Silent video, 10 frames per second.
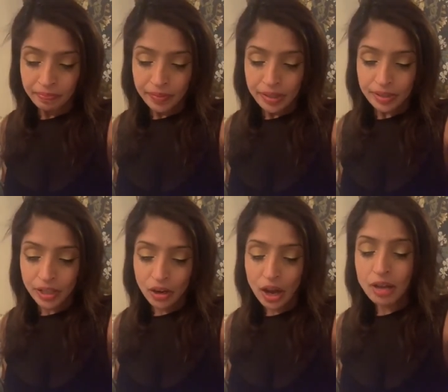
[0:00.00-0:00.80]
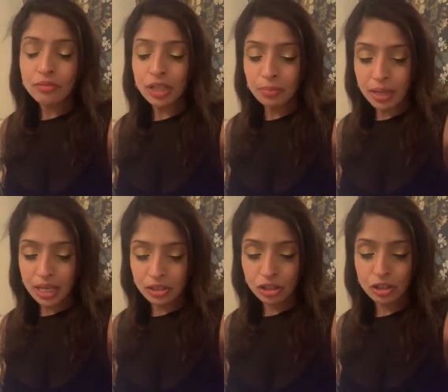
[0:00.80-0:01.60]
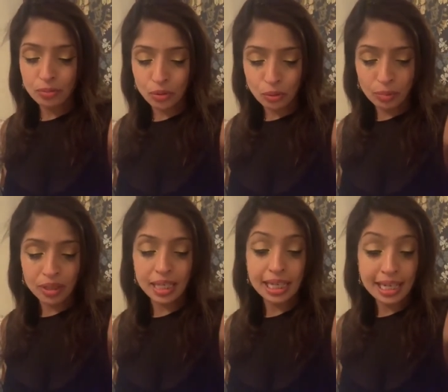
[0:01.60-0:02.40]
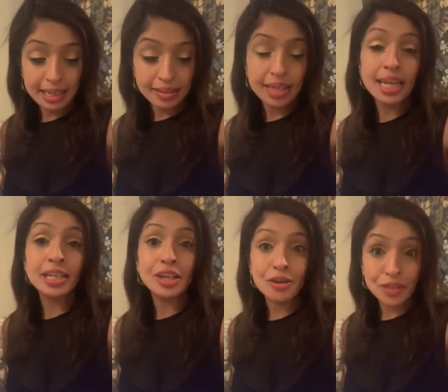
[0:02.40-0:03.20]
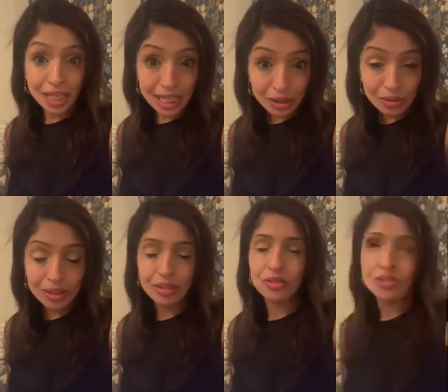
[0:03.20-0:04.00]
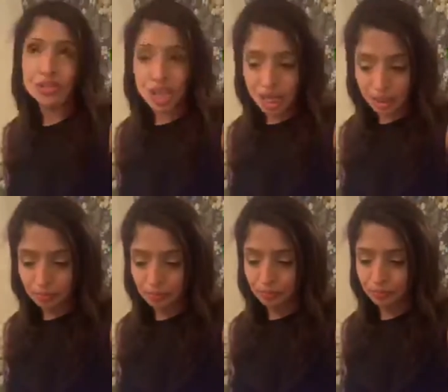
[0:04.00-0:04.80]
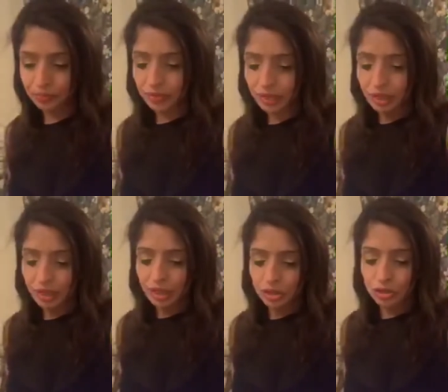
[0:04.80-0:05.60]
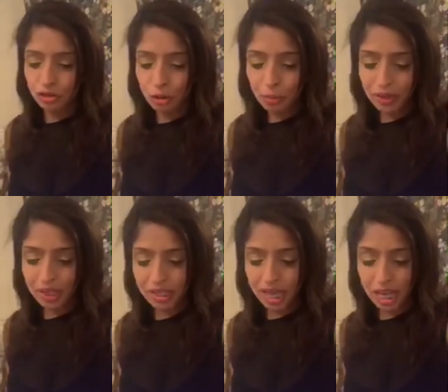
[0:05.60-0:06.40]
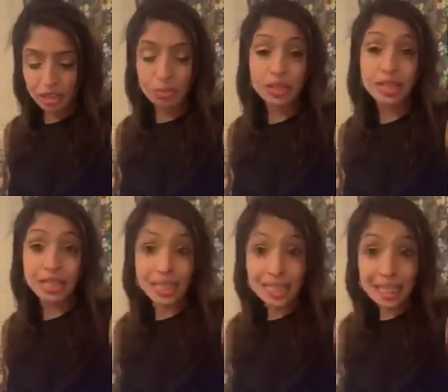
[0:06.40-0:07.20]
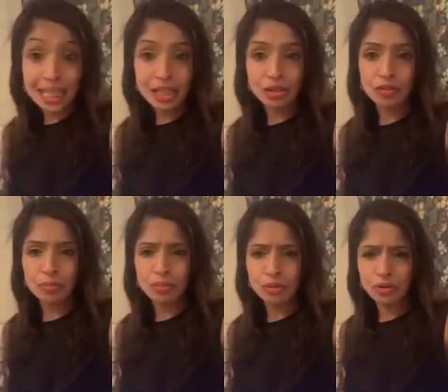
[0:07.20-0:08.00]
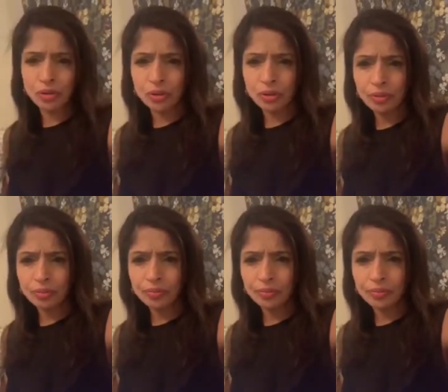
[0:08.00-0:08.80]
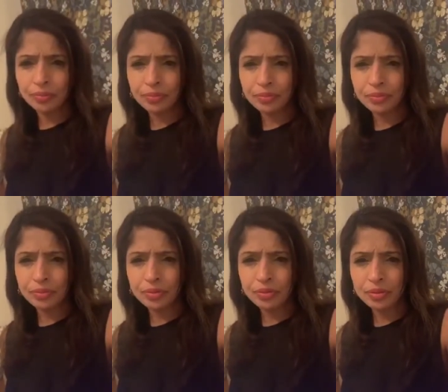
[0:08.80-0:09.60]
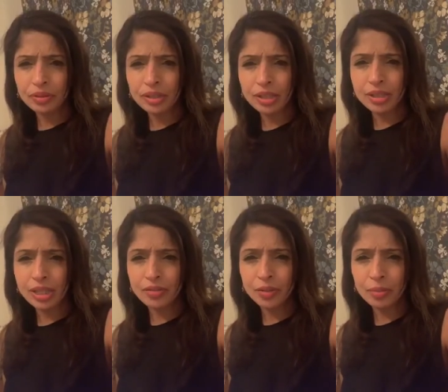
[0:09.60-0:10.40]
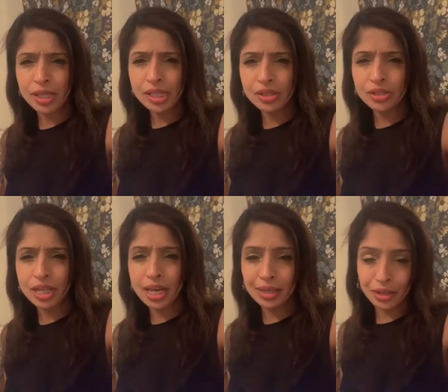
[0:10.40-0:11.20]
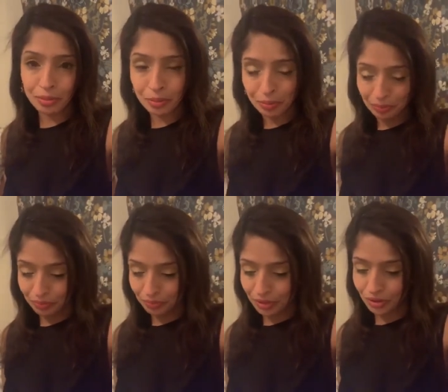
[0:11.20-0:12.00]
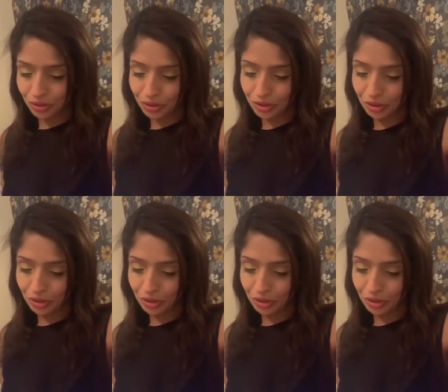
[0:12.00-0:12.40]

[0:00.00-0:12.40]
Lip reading: So I'm really blessed to support women in the healing, the letting go of their guilt, the shame, dropping the attachment and the need of approval. It does have a message there, no problem, that's good.